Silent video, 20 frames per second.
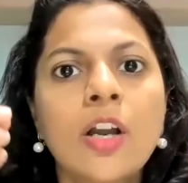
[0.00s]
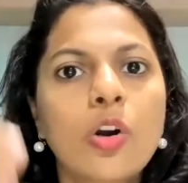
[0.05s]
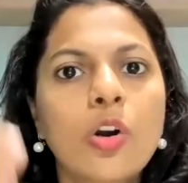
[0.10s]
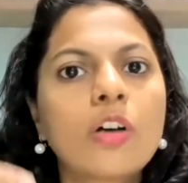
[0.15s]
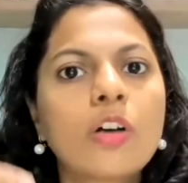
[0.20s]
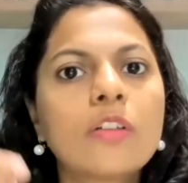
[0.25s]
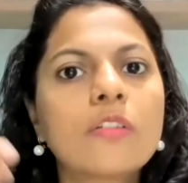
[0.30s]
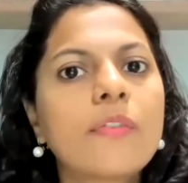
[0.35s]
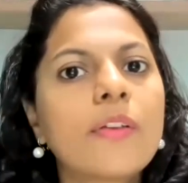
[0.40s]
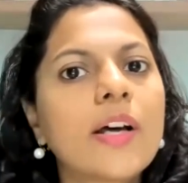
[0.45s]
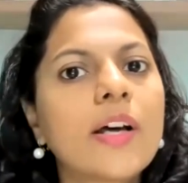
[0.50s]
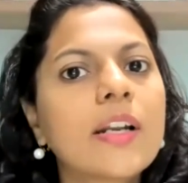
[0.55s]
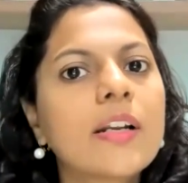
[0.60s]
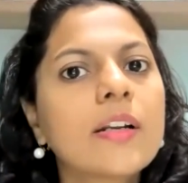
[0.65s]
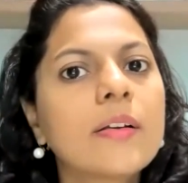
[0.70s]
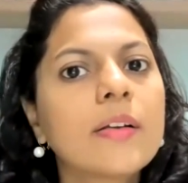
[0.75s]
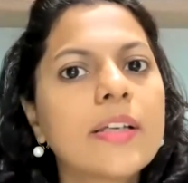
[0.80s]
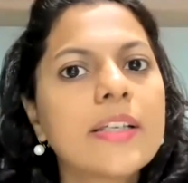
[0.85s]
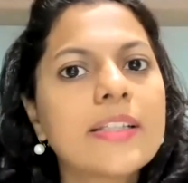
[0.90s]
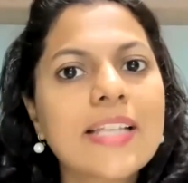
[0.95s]
corn flour
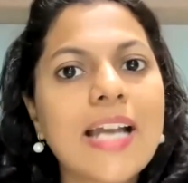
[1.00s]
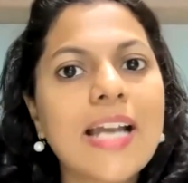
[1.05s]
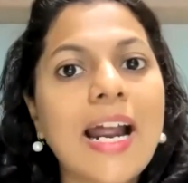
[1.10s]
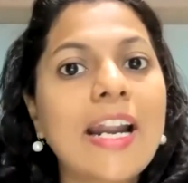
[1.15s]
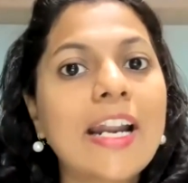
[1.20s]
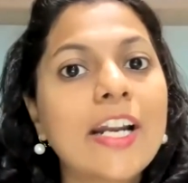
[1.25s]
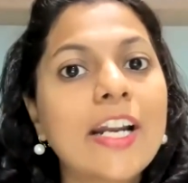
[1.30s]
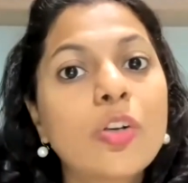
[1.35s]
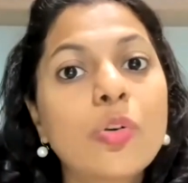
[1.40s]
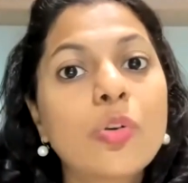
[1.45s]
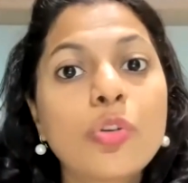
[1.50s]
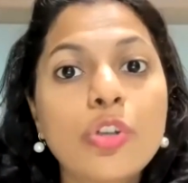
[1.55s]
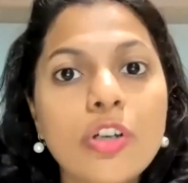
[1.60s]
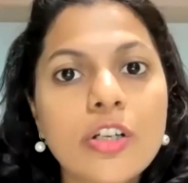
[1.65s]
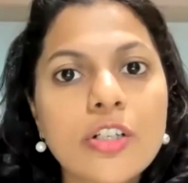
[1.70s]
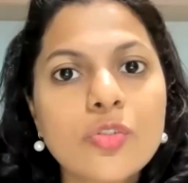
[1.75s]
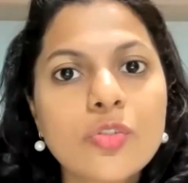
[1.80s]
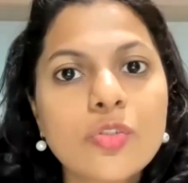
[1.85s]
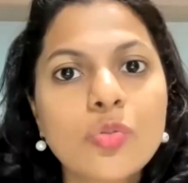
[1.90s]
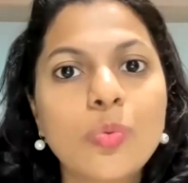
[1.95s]
is added to
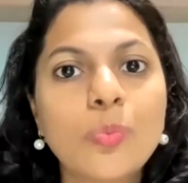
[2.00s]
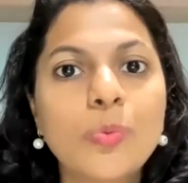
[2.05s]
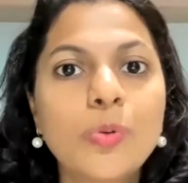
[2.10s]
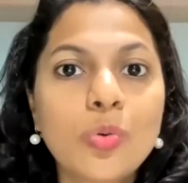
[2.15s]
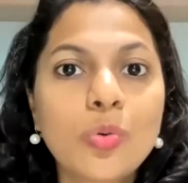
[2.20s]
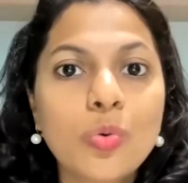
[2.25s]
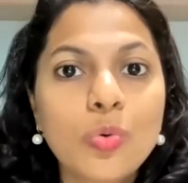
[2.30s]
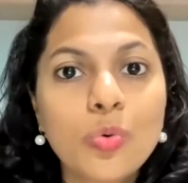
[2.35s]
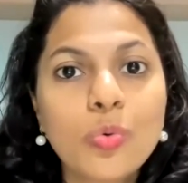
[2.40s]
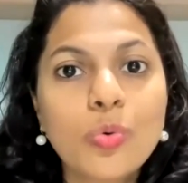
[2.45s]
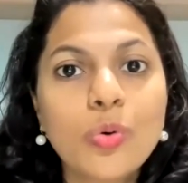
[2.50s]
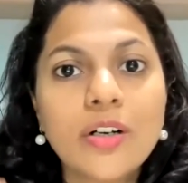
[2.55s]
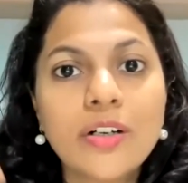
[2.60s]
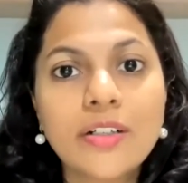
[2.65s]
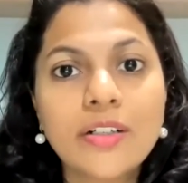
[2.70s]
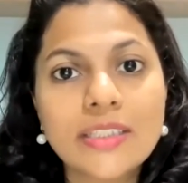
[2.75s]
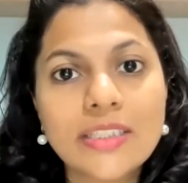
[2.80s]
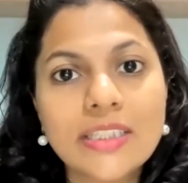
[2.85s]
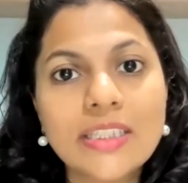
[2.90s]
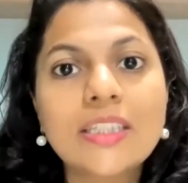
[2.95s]
your soup to
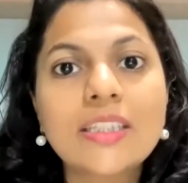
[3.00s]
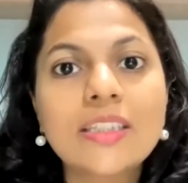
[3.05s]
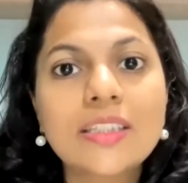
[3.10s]
uh,